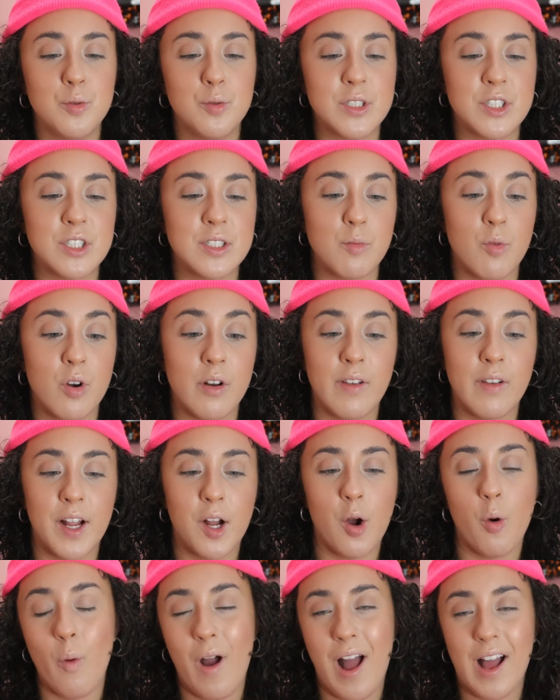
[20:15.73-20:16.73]
which is more
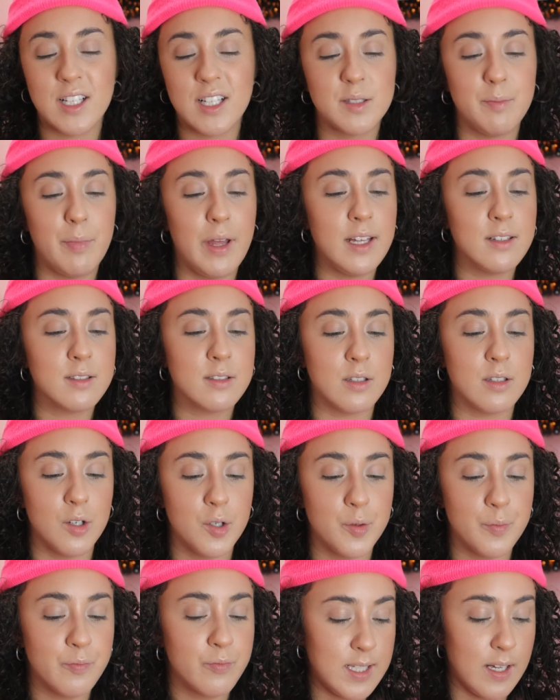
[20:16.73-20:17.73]
like a wax base.
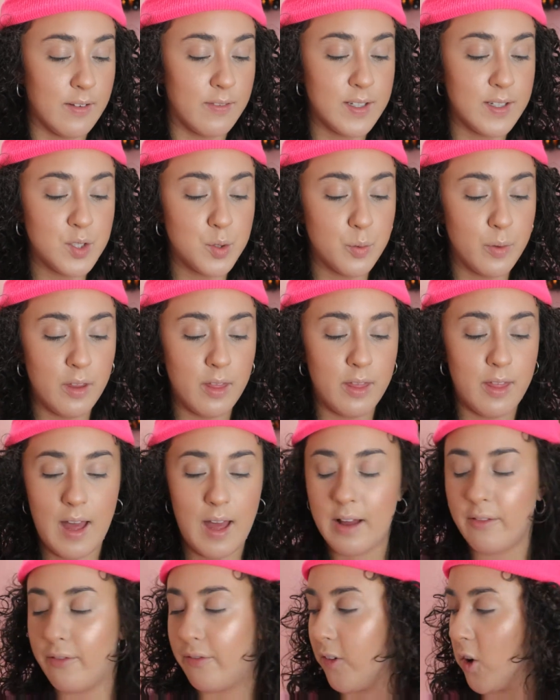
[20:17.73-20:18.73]
So definitely doing that